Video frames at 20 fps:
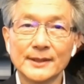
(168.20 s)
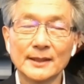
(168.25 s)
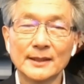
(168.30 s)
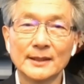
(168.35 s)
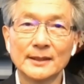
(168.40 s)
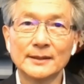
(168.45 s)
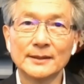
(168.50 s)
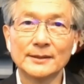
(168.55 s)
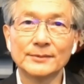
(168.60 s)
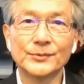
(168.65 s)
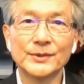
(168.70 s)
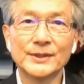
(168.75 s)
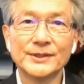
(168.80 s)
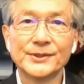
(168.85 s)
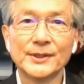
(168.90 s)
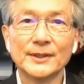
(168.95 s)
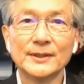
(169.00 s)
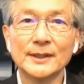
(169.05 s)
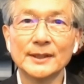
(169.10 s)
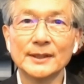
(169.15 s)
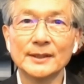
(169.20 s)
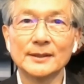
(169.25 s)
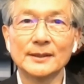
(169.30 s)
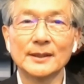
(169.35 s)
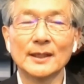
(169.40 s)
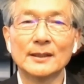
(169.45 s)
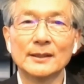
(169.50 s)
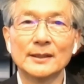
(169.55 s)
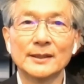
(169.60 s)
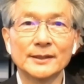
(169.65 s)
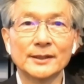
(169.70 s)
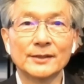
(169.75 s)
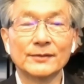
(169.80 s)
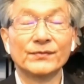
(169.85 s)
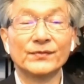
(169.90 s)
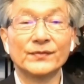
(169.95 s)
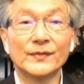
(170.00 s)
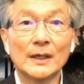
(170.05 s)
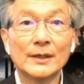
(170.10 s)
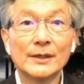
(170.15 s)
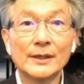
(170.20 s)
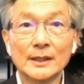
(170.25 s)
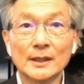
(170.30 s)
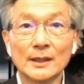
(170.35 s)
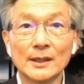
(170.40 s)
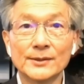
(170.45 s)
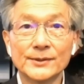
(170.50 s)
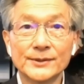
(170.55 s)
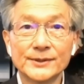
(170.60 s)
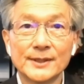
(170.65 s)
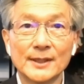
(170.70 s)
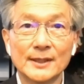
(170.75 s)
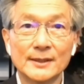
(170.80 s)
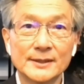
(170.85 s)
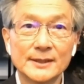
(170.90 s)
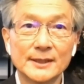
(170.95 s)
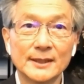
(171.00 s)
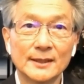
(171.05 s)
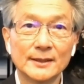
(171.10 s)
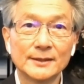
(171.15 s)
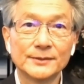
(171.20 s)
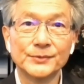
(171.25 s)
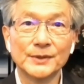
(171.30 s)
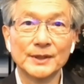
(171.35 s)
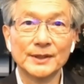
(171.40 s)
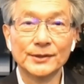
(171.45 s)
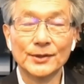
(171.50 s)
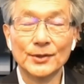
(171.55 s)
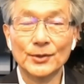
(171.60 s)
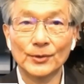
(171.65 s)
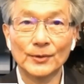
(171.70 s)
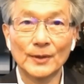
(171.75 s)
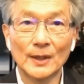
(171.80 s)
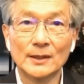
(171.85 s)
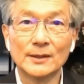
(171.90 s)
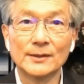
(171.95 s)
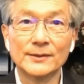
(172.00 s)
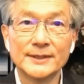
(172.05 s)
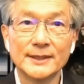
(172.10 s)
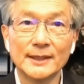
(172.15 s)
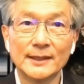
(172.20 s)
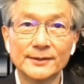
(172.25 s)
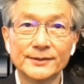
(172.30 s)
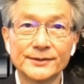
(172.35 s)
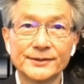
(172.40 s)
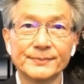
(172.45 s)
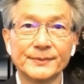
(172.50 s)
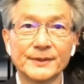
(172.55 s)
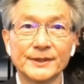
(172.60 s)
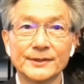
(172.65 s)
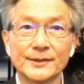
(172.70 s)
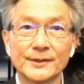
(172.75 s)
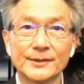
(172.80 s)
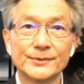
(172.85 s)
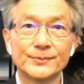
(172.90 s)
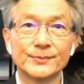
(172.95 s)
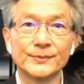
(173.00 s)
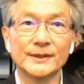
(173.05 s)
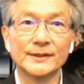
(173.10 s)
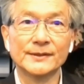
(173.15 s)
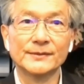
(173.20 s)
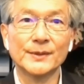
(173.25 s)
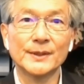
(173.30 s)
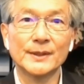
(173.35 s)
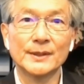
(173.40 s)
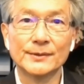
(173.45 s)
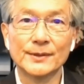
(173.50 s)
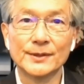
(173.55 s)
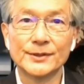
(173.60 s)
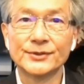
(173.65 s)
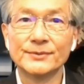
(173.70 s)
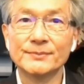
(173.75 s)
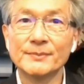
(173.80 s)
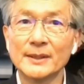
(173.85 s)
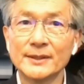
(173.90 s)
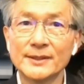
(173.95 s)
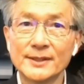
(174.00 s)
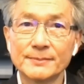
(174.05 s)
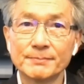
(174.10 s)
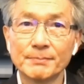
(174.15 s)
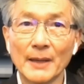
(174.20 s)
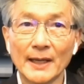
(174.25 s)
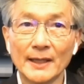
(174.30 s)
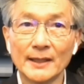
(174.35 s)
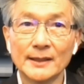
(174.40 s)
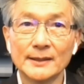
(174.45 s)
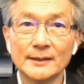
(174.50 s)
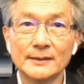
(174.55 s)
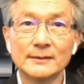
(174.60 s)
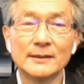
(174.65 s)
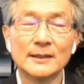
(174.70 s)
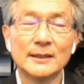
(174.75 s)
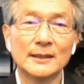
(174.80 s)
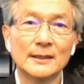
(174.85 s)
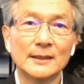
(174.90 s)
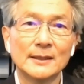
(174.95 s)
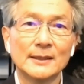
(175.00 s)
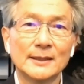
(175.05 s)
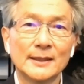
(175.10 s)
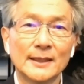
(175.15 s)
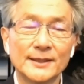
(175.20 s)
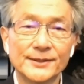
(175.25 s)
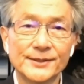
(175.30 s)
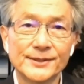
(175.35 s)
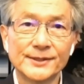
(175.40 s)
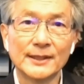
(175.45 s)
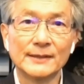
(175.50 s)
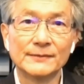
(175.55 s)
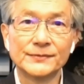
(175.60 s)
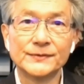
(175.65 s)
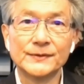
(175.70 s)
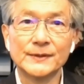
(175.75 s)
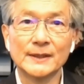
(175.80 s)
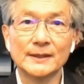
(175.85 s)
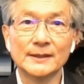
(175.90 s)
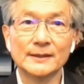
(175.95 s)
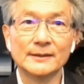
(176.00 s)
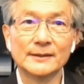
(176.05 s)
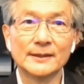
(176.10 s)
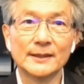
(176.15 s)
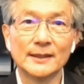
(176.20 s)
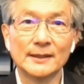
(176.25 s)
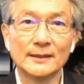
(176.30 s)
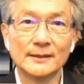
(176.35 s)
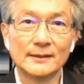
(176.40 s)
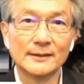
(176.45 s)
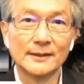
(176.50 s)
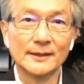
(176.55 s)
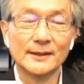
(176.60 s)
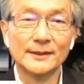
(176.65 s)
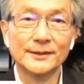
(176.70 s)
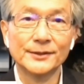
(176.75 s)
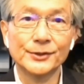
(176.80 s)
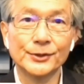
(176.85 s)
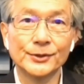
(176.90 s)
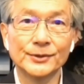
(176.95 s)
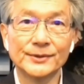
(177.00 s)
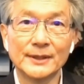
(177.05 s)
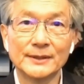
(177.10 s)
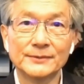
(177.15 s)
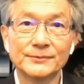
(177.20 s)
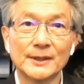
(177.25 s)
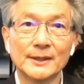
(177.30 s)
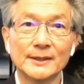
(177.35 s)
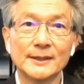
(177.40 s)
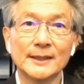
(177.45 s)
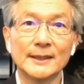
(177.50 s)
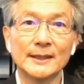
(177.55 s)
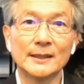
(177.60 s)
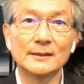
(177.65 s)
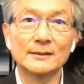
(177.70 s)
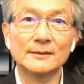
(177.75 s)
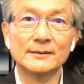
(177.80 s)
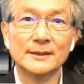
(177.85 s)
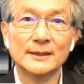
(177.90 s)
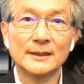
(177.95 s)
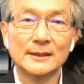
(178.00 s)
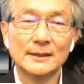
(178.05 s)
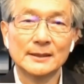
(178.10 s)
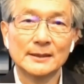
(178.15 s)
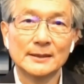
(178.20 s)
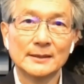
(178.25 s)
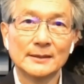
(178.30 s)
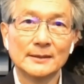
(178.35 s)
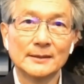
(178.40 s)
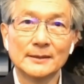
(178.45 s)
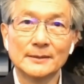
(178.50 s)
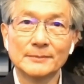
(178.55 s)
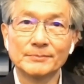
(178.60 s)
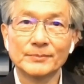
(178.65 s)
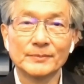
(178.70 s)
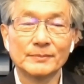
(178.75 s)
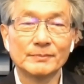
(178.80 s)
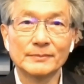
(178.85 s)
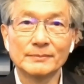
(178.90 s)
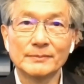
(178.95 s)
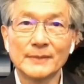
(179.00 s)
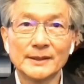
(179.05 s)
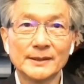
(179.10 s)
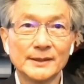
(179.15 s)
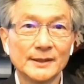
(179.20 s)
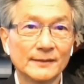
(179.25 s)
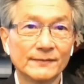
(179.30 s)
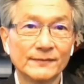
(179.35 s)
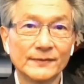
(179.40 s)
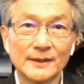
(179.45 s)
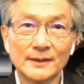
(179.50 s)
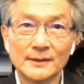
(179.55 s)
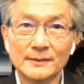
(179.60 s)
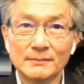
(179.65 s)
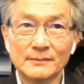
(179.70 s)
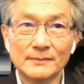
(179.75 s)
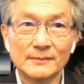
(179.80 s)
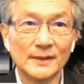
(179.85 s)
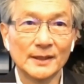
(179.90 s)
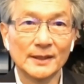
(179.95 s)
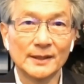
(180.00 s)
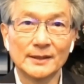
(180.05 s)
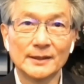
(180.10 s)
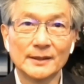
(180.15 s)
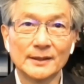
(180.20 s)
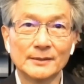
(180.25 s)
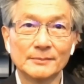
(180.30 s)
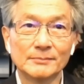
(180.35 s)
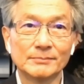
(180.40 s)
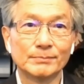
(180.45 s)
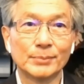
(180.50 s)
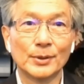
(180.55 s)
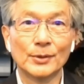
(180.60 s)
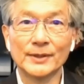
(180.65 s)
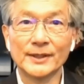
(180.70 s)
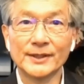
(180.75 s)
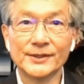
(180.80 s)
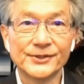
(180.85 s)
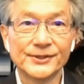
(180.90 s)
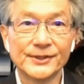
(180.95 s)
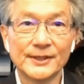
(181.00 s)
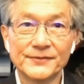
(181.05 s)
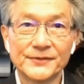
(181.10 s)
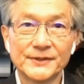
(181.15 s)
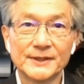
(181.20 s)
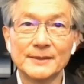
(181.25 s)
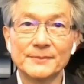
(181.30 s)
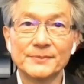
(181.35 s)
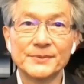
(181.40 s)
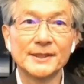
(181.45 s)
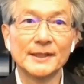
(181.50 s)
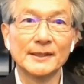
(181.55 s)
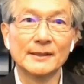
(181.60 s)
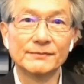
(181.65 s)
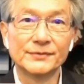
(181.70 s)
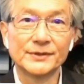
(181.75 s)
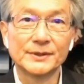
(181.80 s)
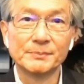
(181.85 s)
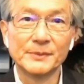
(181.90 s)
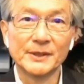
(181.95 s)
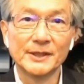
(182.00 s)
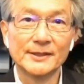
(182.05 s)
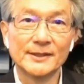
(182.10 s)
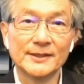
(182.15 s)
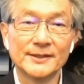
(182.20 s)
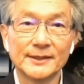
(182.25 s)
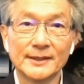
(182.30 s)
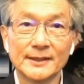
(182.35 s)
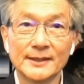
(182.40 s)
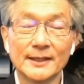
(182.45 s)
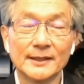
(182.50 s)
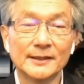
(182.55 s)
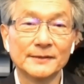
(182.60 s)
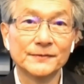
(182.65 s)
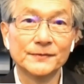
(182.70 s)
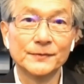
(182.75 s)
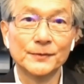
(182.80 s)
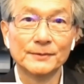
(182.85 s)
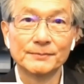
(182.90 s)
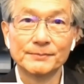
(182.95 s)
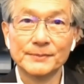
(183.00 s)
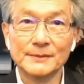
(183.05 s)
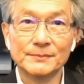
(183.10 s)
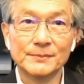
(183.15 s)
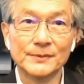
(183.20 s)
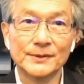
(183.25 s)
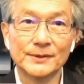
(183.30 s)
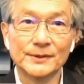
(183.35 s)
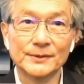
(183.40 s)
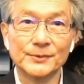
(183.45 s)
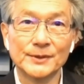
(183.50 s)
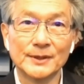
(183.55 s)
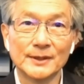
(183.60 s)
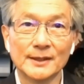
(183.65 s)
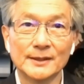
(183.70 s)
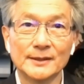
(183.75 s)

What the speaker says: and we certainly are in very close contact with all our hotels because we know the tremendous pain and suffering that they're enduring right now. Many of them are pulling shifts themselves because they can't afford people to work in